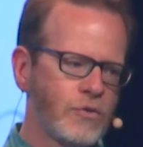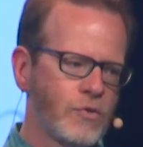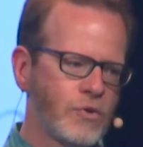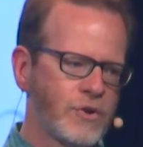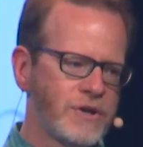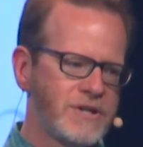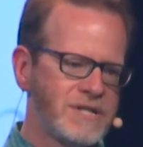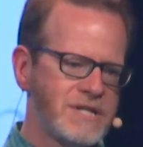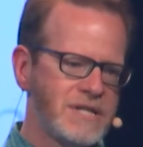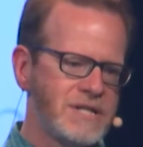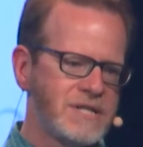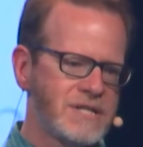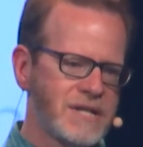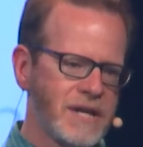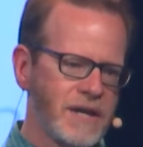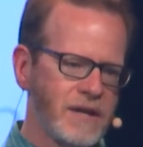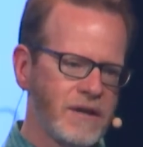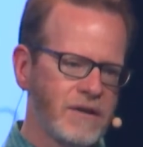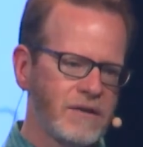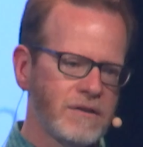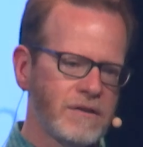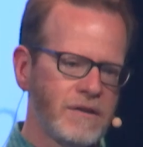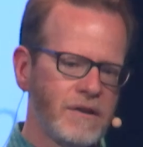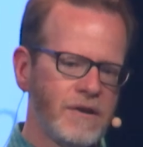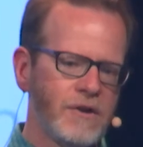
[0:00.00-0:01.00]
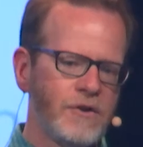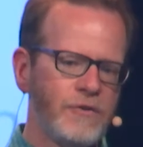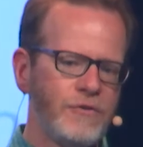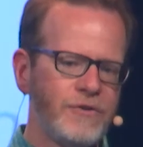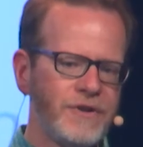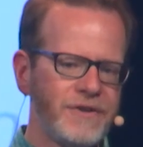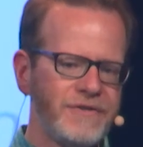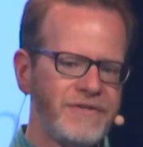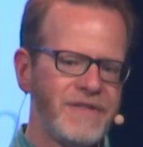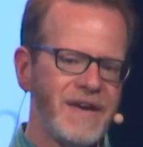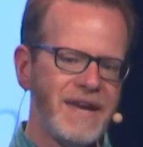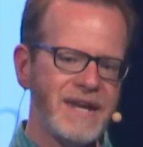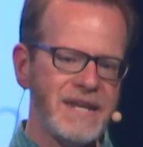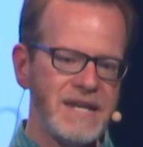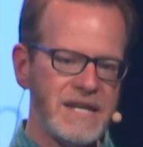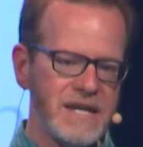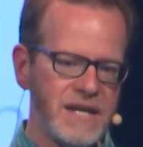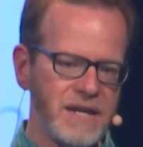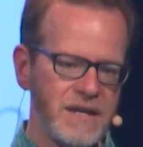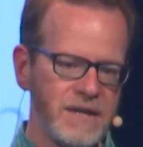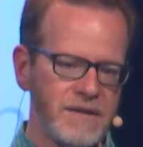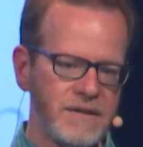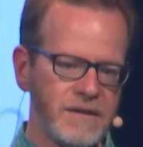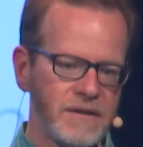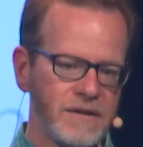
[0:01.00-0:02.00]
or detail that they
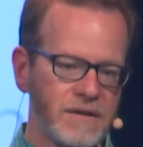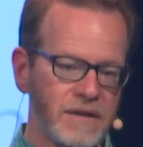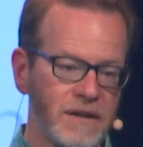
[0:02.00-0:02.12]
need.